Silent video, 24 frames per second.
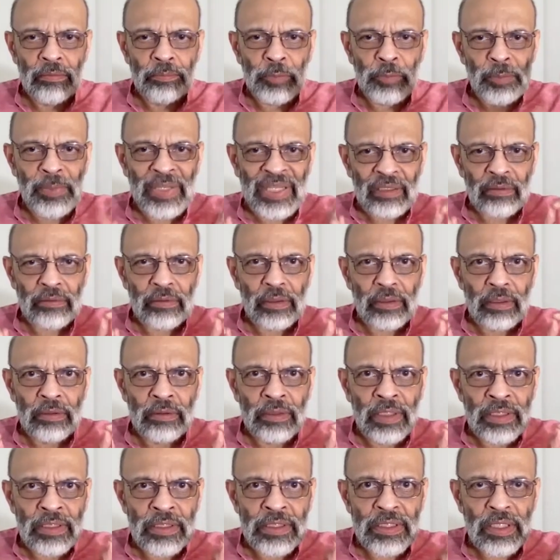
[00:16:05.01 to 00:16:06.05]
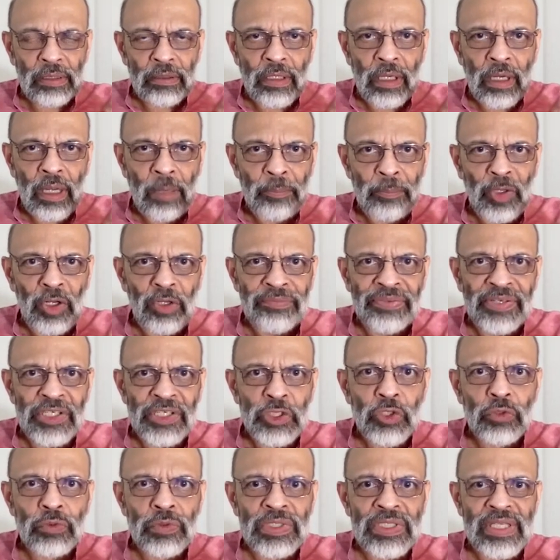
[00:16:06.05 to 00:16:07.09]
Prabir, there's a couple of
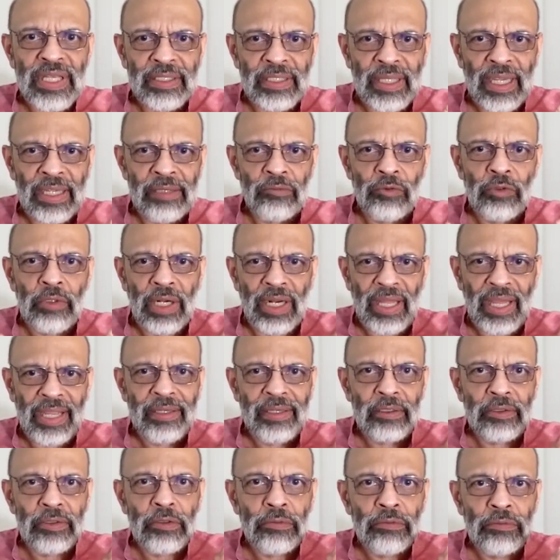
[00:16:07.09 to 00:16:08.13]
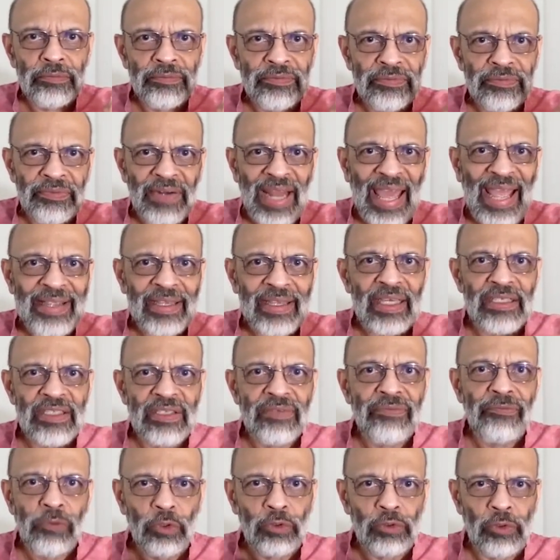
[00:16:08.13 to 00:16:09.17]
issues that I would like to flag
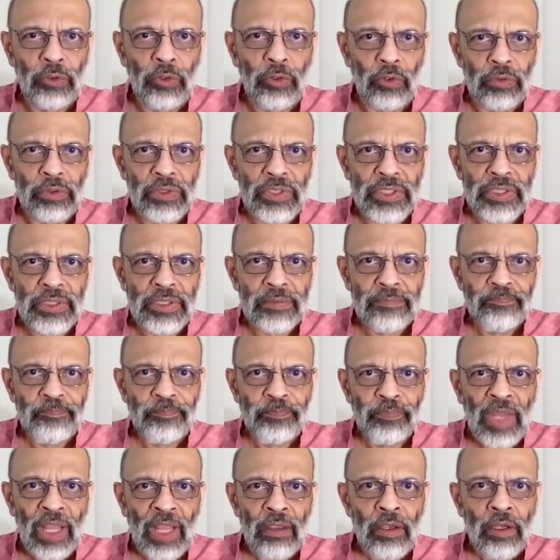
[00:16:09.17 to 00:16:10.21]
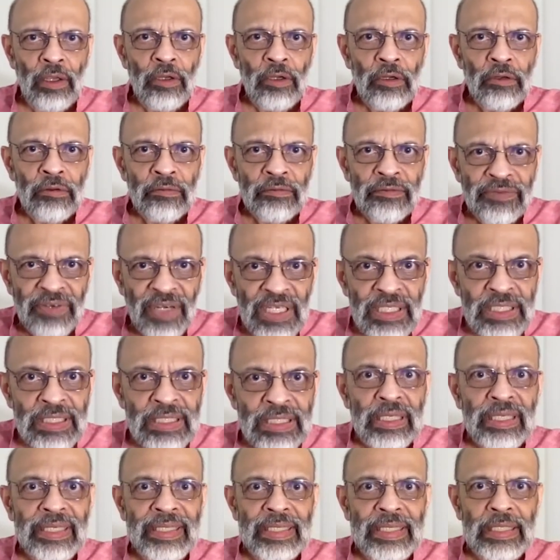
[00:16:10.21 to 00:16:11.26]
as footnotes.
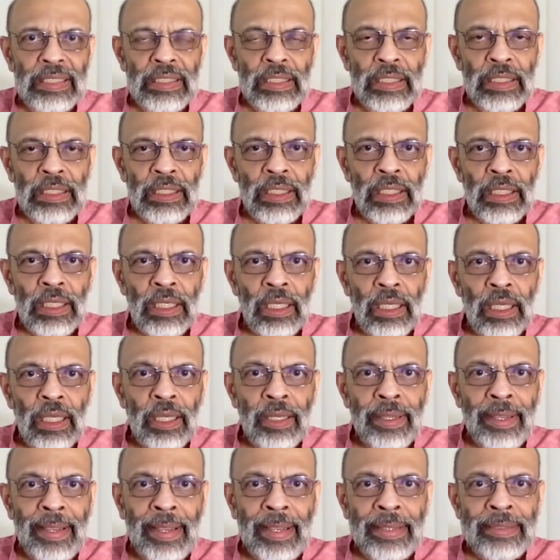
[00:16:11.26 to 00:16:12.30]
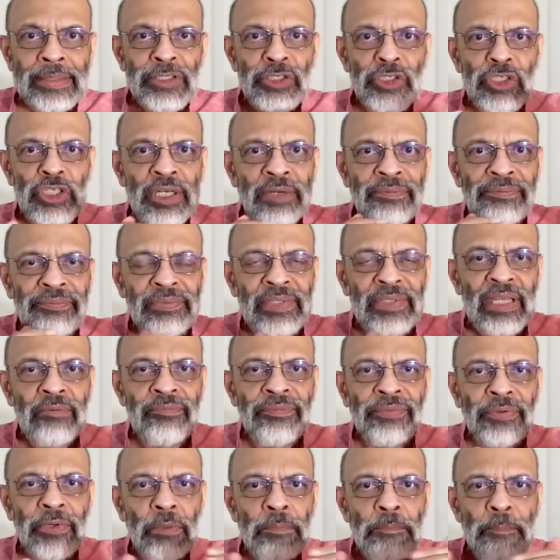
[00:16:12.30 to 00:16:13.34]
Firstly, shifting
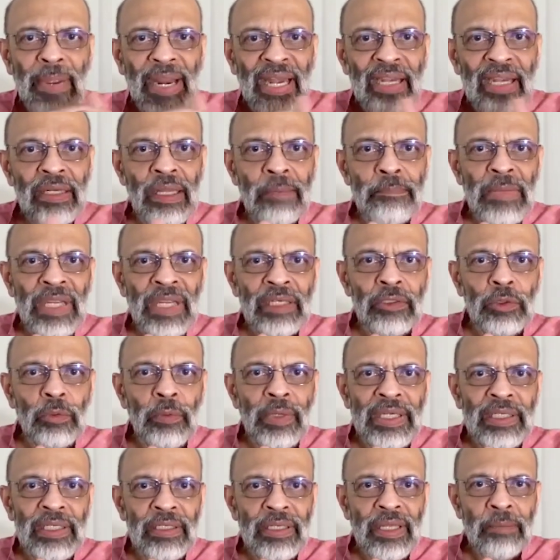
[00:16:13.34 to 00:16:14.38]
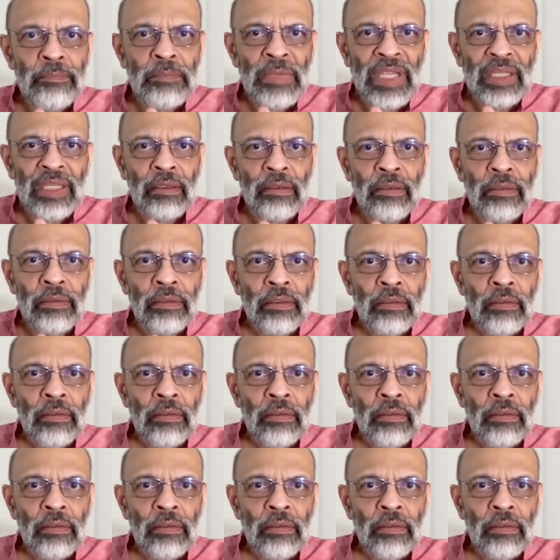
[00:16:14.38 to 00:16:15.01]
from pandemic to endemic